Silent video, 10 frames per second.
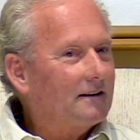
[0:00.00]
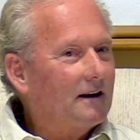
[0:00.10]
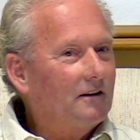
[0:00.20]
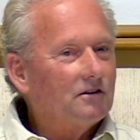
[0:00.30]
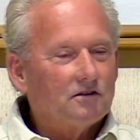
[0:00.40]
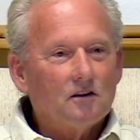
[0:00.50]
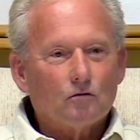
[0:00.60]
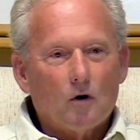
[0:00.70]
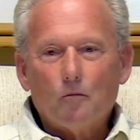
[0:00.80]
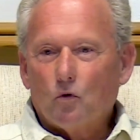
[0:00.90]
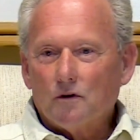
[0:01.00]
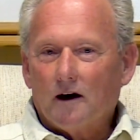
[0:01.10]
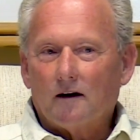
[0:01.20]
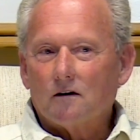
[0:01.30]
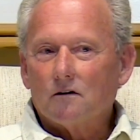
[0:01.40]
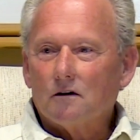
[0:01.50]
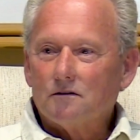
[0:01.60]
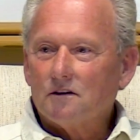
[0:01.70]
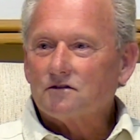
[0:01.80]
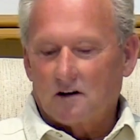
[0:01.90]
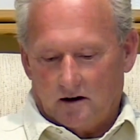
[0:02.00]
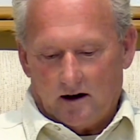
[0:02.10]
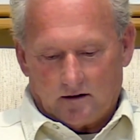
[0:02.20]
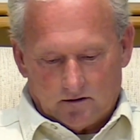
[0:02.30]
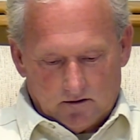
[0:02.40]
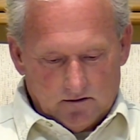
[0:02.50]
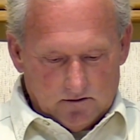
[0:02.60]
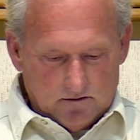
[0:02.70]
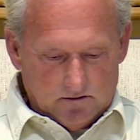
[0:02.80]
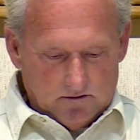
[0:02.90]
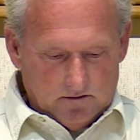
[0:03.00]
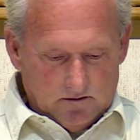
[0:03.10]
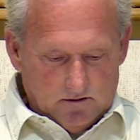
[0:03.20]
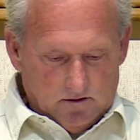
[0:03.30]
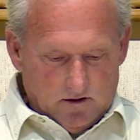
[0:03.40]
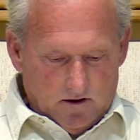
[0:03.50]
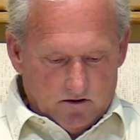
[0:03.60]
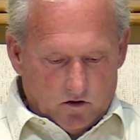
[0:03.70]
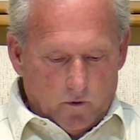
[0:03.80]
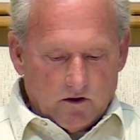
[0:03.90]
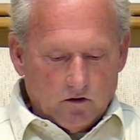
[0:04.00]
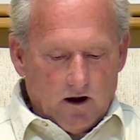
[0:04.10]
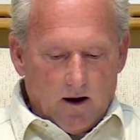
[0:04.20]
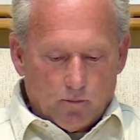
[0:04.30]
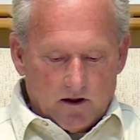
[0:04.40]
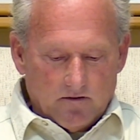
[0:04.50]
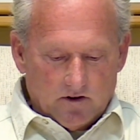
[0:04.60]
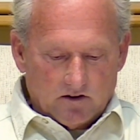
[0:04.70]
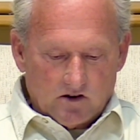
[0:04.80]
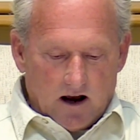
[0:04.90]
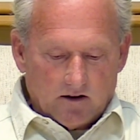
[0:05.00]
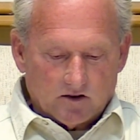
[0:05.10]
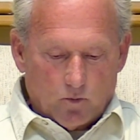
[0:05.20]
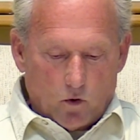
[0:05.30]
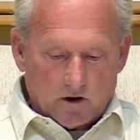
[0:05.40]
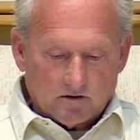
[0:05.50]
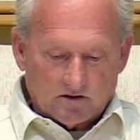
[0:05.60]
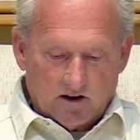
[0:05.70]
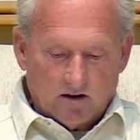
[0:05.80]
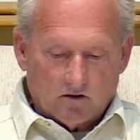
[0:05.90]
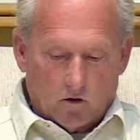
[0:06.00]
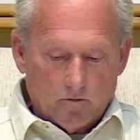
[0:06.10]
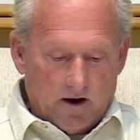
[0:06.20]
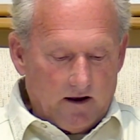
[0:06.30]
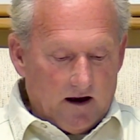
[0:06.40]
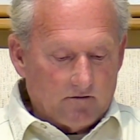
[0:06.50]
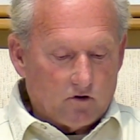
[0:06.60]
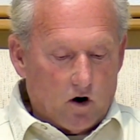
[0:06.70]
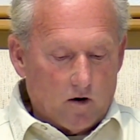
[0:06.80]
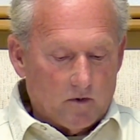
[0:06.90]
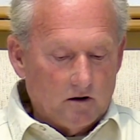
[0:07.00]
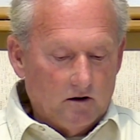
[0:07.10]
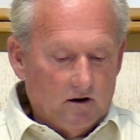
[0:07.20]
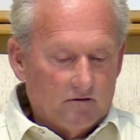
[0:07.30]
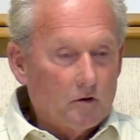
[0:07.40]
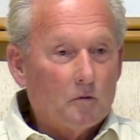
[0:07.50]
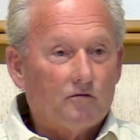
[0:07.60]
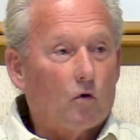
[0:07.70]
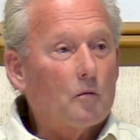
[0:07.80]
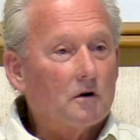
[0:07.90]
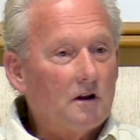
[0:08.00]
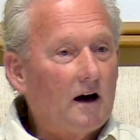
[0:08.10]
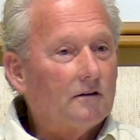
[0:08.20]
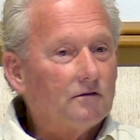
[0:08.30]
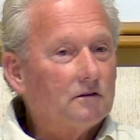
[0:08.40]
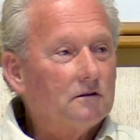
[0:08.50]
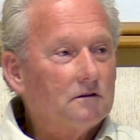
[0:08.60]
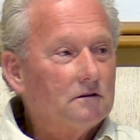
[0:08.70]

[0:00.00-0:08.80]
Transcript: Can you see the rub with that or disconnect? So we do not believe that a child is born in sin, though it may have karma from a former life.